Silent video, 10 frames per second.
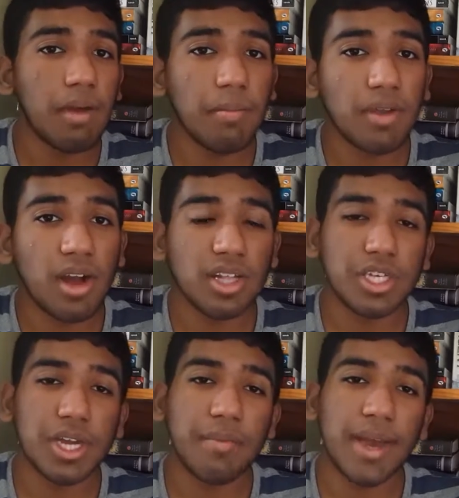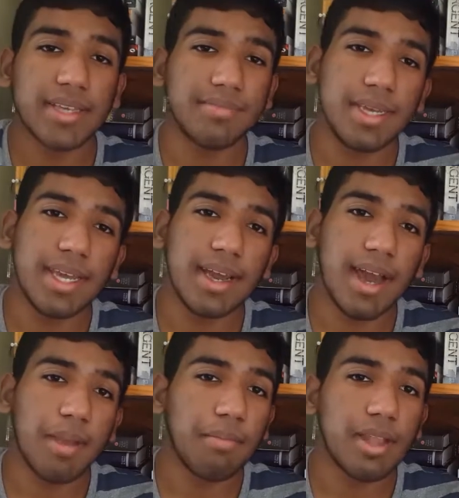pop culture, mass
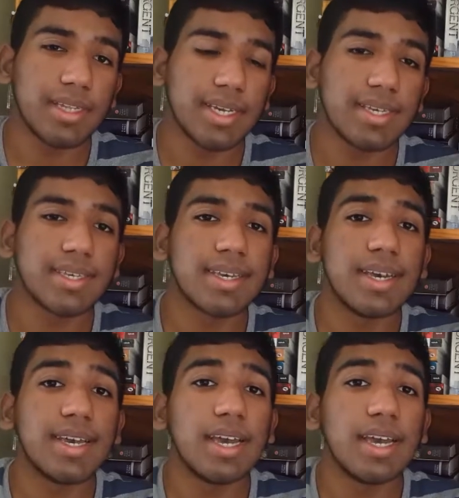media, and politics.